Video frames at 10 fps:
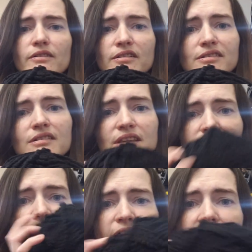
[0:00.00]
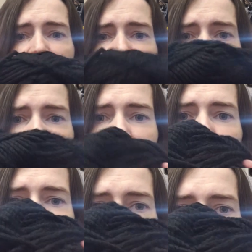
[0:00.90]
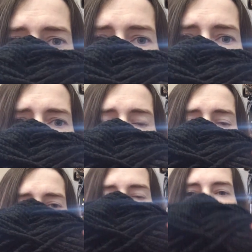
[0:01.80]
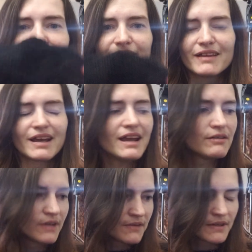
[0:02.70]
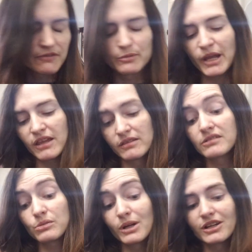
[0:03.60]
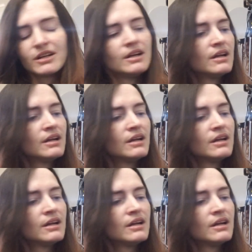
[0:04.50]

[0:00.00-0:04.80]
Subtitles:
This is the last bit of yarn that I have left after making this sweater,